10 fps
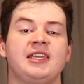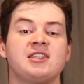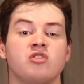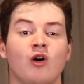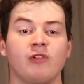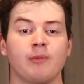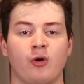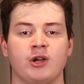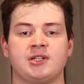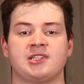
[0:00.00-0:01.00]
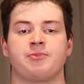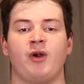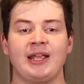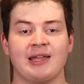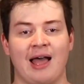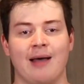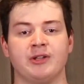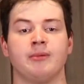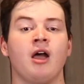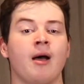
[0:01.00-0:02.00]
this novel approach to spreading
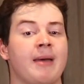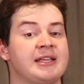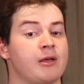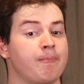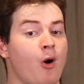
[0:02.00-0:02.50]
carbon makes it